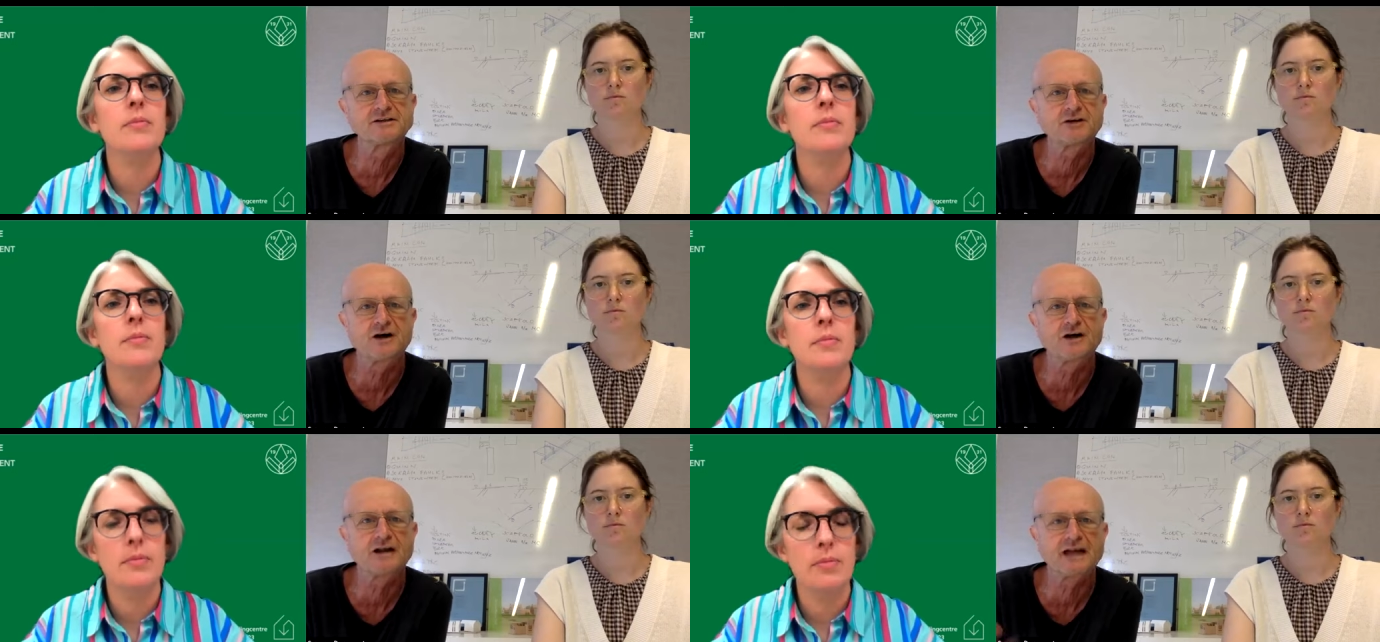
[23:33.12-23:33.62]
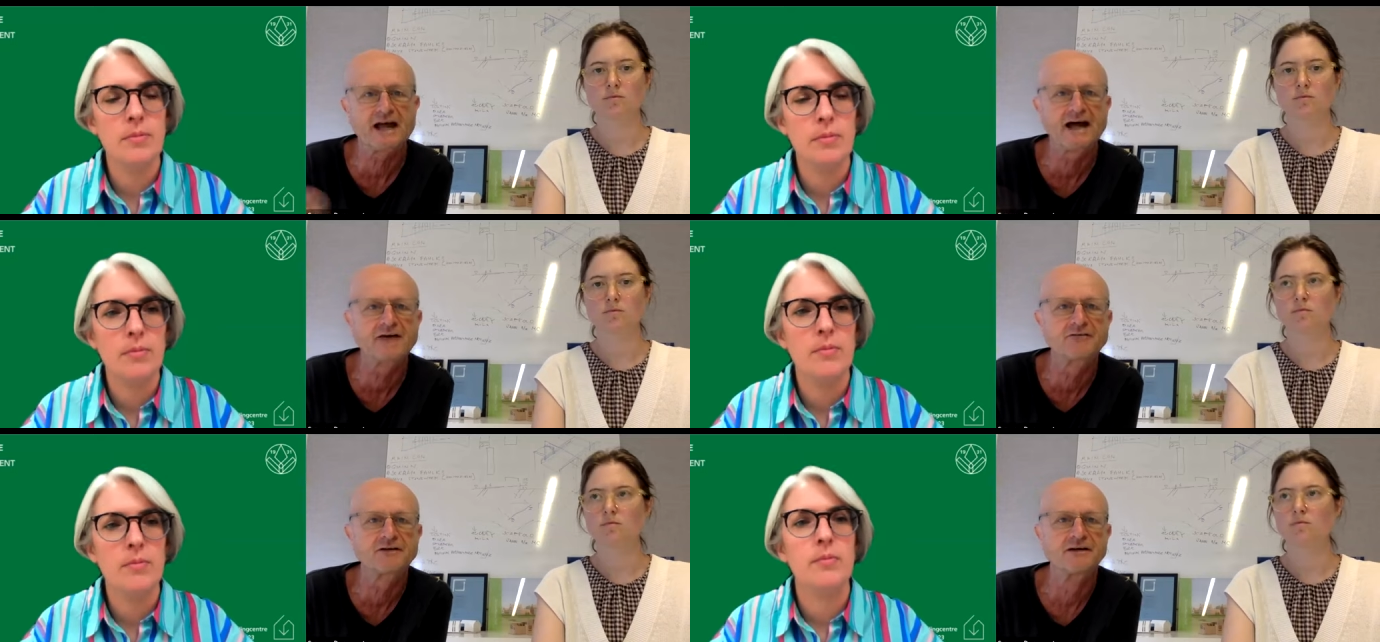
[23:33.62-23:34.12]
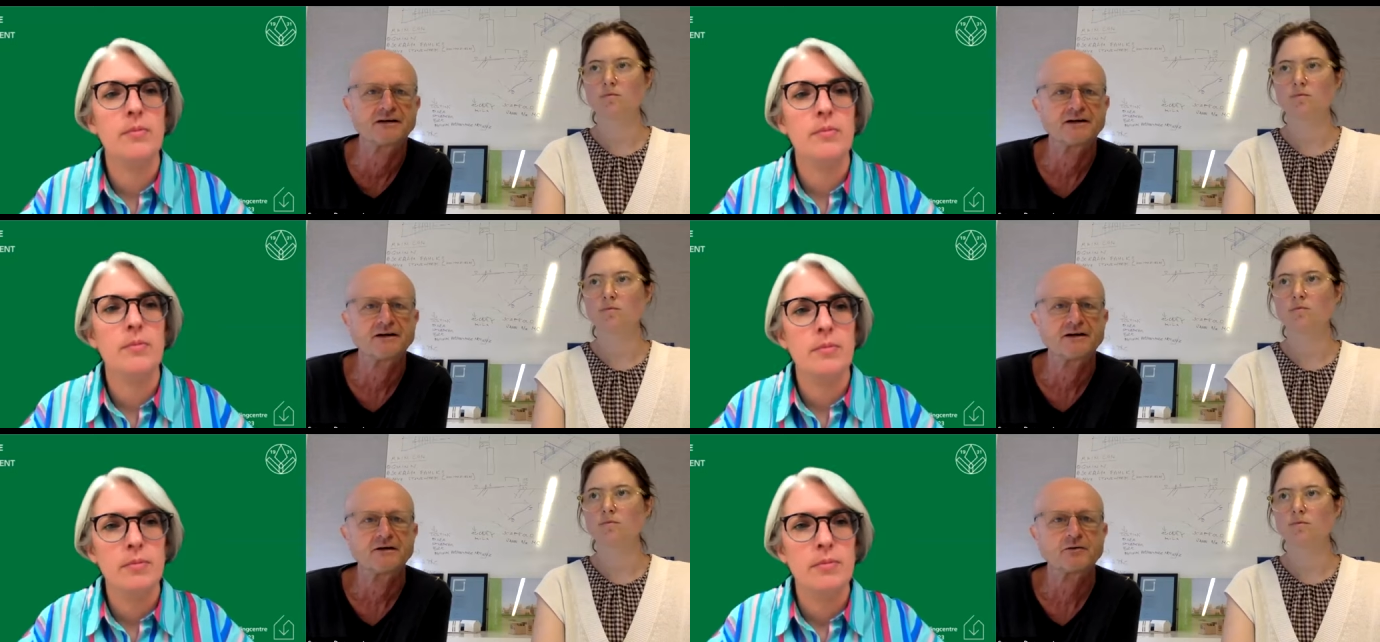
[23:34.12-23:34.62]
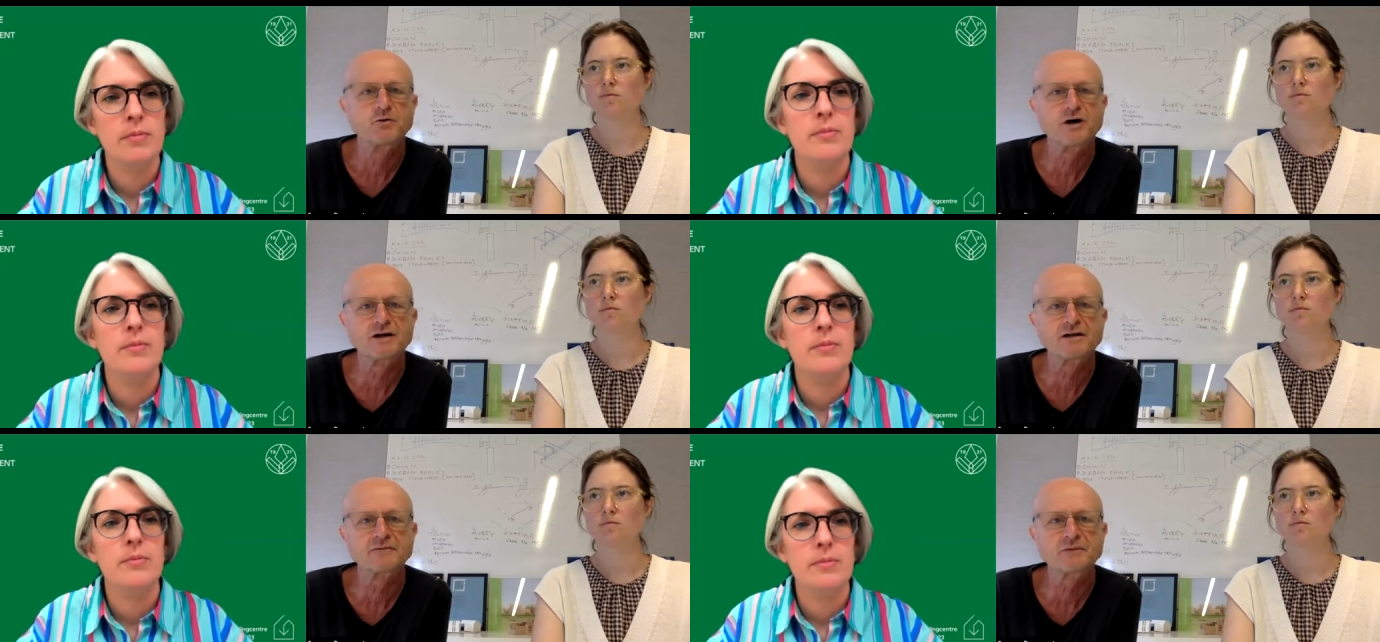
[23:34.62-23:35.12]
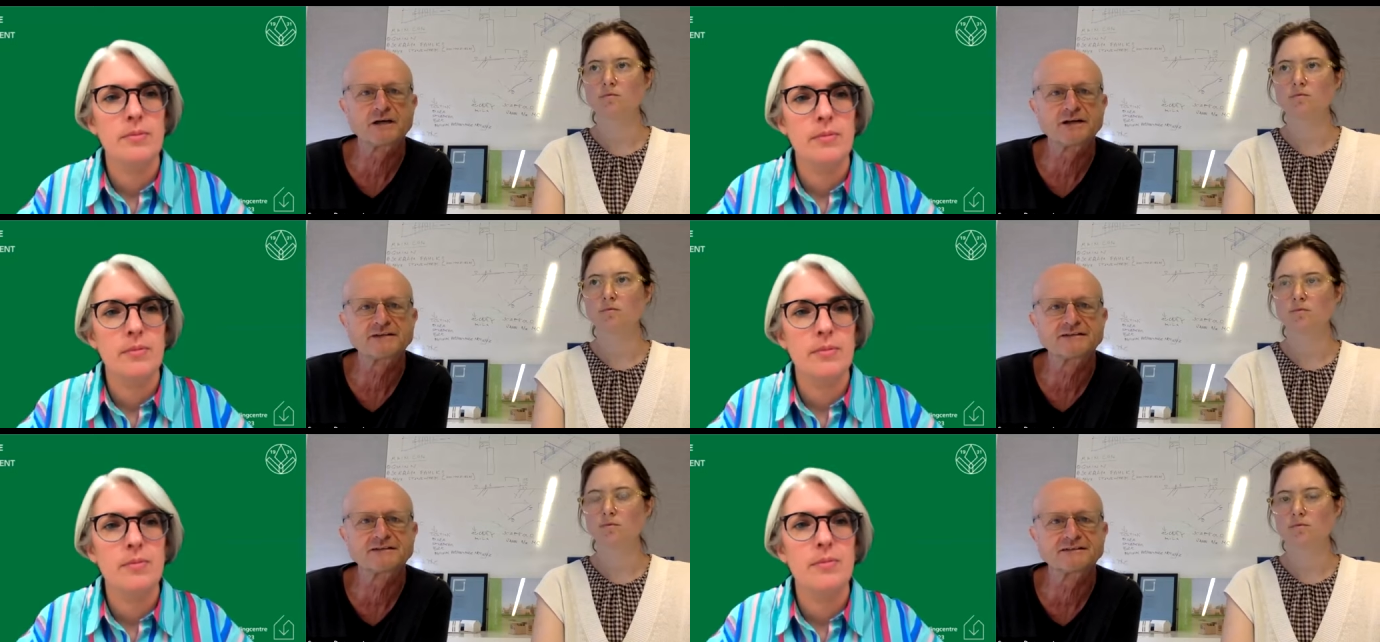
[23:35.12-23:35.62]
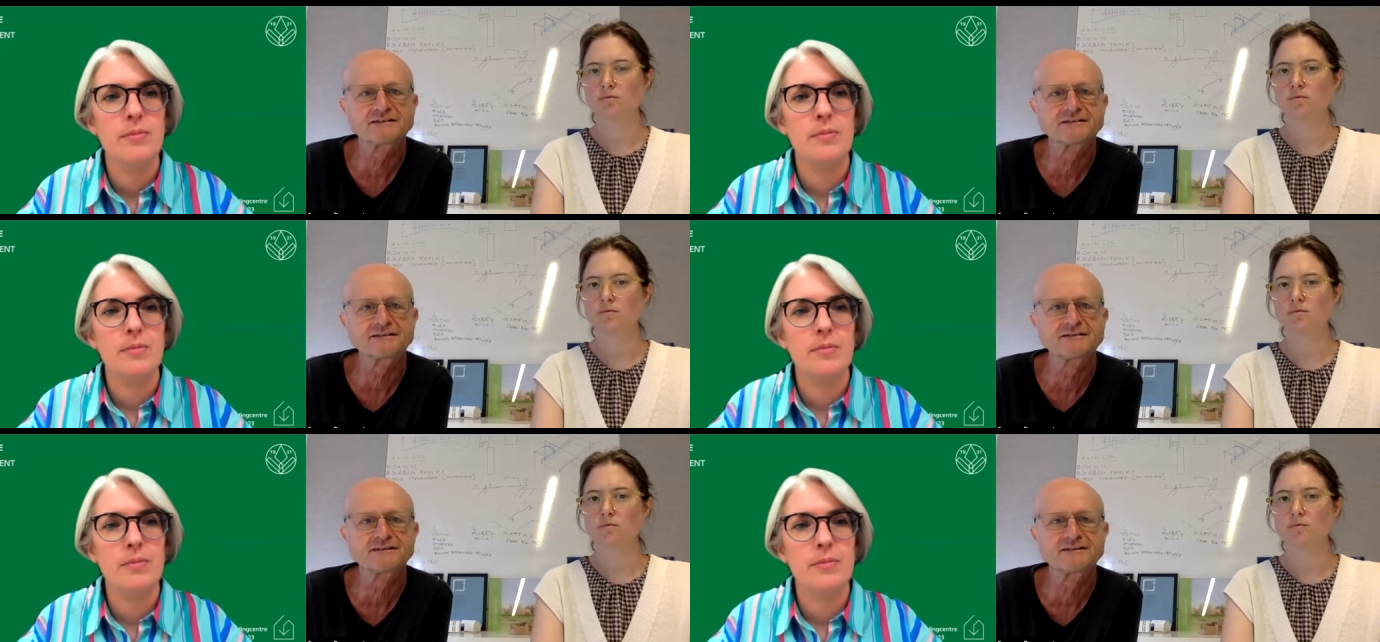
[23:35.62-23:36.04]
Speaker 1: you can't have one person